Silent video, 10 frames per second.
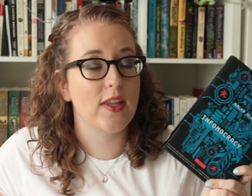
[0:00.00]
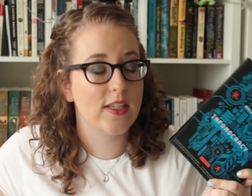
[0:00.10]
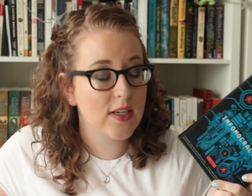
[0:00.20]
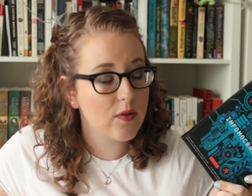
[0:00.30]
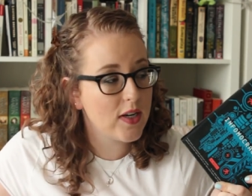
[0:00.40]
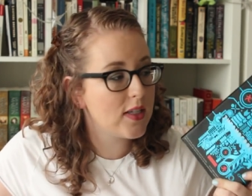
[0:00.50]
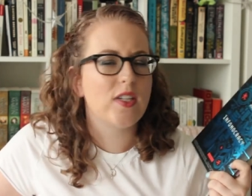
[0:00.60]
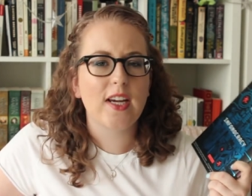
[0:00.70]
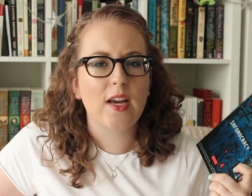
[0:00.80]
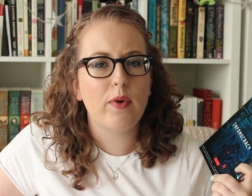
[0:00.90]
in the series. The
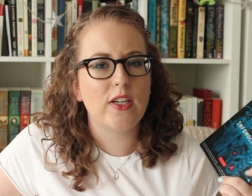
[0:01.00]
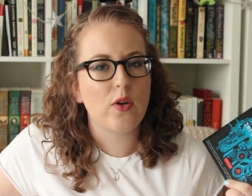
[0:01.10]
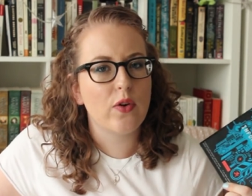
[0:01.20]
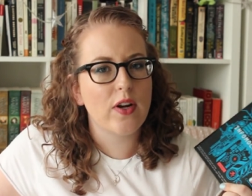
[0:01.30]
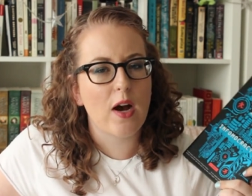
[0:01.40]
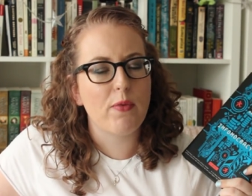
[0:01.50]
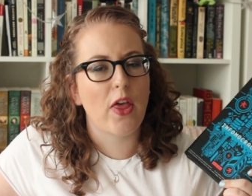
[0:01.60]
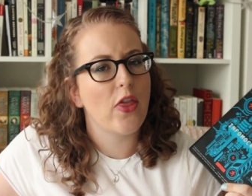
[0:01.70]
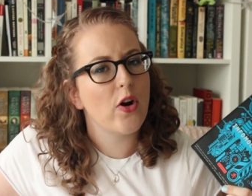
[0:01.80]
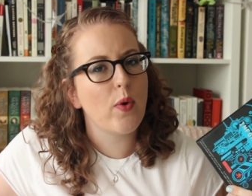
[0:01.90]
second one is already out, but the
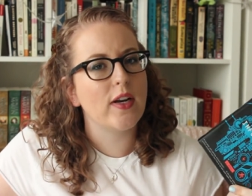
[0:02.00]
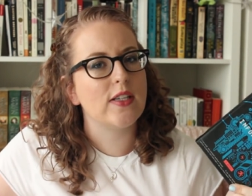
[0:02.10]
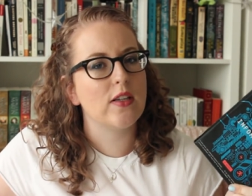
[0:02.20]
third one is